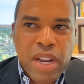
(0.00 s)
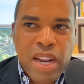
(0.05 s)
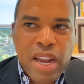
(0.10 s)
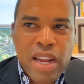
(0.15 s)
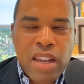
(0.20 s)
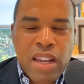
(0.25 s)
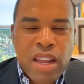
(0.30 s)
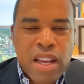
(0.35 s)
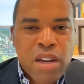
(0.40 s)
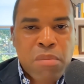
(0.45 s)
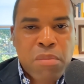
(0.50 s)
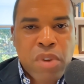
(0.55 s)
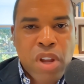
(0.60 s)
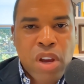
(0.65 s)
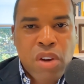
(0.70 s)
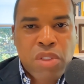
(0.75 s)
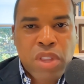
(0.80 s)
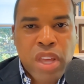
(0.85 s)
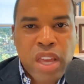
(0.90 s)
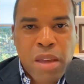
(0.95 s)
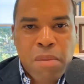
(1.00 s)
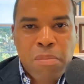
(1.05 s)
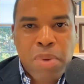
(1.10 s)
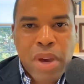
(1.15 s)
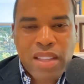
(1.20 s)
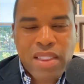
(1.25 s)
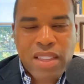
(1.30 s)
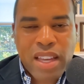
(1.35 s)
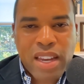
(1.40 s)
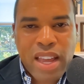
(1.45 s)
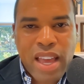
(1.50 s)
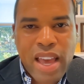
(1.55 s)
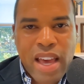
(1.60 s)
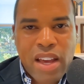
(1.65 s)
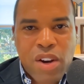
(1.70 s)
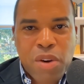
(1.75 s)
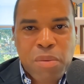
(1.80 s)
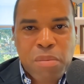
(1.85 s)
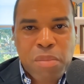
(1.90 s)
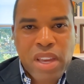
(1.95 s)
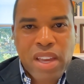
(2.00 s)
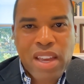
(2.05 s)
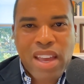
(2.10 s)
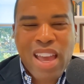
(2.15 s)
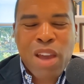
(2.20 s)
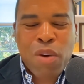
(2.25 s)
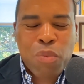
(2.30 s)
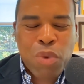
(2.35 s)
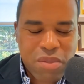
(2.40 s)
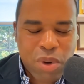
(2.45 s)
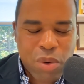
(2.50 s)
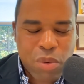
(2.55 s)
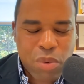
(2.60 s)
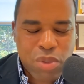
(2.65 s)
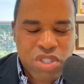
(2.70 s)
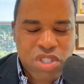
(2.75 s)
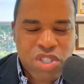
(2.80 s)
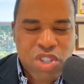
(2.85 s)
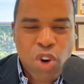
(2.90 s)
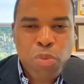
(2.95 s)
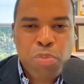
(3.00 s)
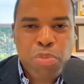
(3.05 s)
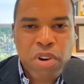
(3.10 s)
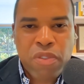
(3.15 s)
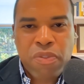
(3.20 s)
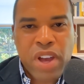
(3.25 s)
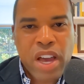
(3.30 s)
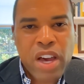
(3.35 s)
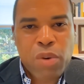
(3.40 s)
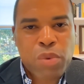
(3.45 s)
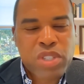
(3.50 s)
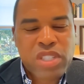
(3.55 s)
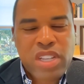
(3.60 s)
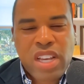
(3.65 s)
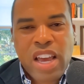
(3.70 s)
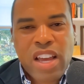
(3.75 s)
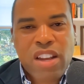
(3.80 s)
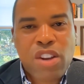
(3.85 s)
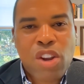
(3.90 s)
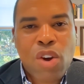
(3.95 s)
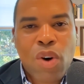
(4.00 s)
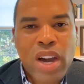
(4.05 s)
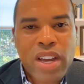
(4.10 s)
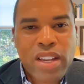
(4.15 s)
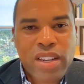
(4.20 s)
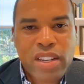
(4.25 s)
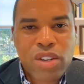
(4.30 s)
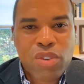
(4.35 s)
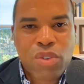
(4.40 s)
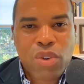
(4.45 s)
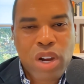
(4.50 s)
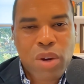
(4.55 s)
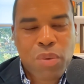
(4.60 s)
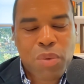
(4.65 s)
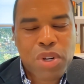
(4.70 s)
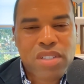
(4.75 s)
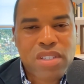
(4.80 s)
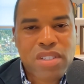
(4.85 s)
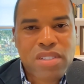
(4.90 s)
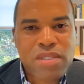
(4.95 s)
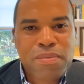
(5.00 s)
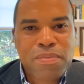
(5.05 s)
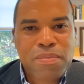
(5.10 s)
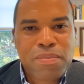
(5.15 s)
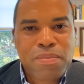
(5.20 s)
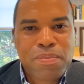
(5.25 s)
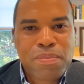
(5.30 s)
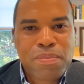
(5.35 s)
But I let him know the impact that he had on me. And what was so profound was he had no idea who I was.